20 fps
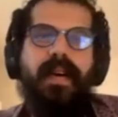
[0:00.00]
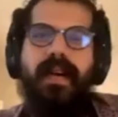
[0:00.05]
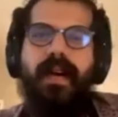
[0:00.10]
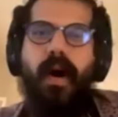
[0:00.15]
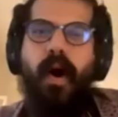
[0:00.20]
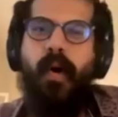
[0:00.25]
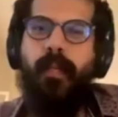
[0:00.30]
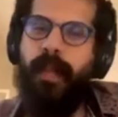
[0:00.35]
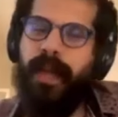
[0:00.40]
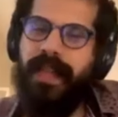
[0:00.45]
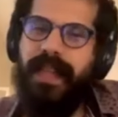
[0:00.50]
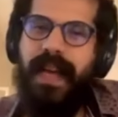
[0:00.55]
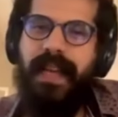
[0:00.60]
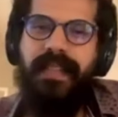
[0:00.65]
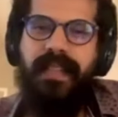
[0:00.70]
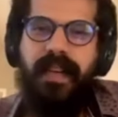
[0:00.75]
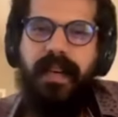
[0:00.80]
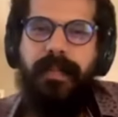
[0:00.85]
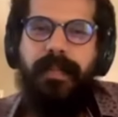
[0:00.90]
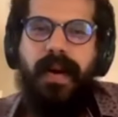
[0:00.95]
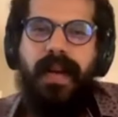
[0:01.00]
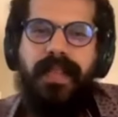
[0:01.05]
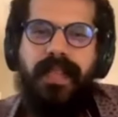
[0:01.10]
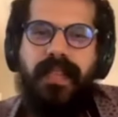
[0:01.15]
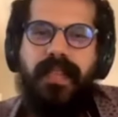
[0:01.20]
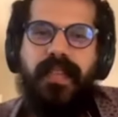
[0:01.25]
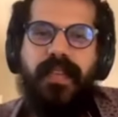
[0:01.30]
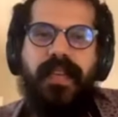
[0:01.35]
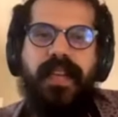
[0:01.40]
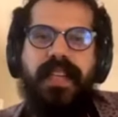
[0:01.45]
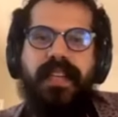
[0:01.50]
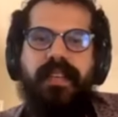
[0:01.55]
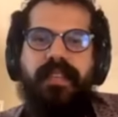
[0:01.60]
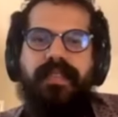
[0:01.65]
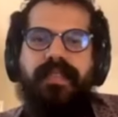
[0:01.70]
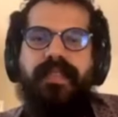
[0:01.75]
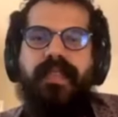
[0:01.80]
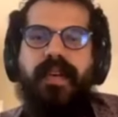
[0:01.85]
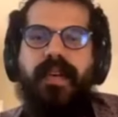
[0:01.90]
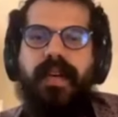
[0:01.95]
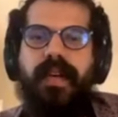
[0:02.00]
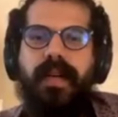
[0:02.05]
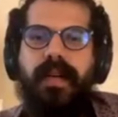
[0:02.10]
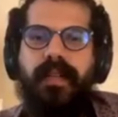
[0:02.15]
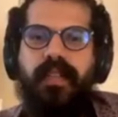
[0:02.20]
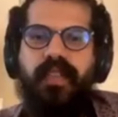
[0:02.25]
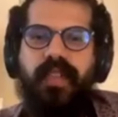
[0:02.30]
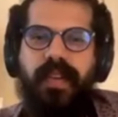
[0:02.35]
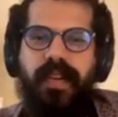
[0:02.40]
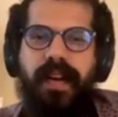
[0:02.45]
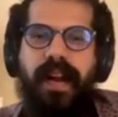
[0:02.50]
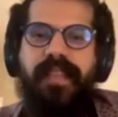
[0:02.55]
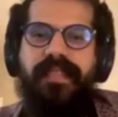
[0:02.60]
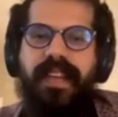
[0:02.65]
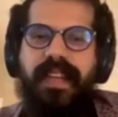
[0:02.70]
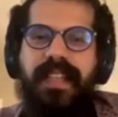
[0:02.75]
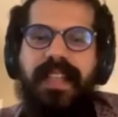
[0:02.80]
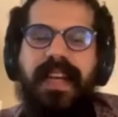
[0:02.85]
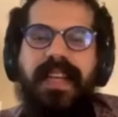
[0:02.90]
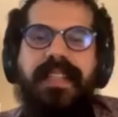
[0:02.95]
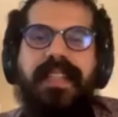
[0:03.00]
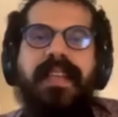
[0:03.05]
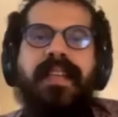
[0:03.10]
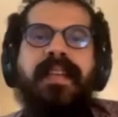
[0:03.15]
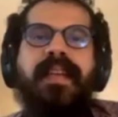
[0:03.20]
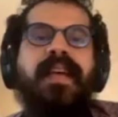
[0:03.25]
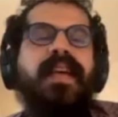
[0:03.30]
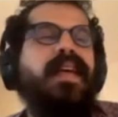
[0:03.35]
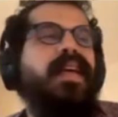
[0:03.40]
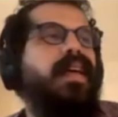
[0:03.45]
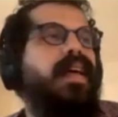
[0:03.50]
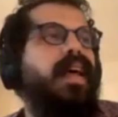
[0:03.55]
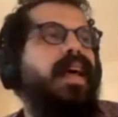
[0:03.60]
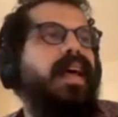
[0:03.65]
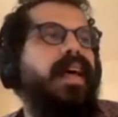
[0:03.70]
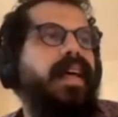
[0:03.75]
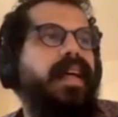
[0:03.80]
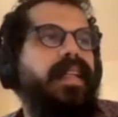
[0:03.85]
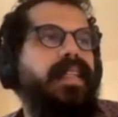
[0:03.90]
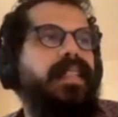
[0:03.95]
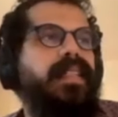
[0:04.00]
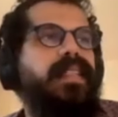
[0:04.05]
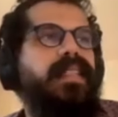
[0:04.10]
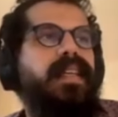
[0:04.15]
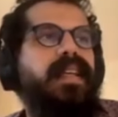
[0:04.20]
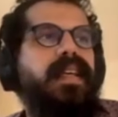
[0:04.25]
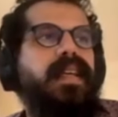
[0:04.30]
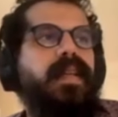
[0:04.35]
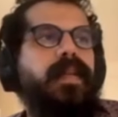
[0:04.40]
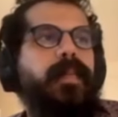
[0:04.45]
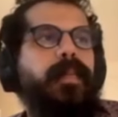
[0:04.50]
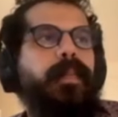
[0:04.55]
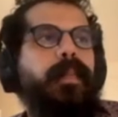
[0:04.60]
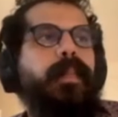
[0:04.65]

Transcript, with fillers: open data repository for geographic data, and uh,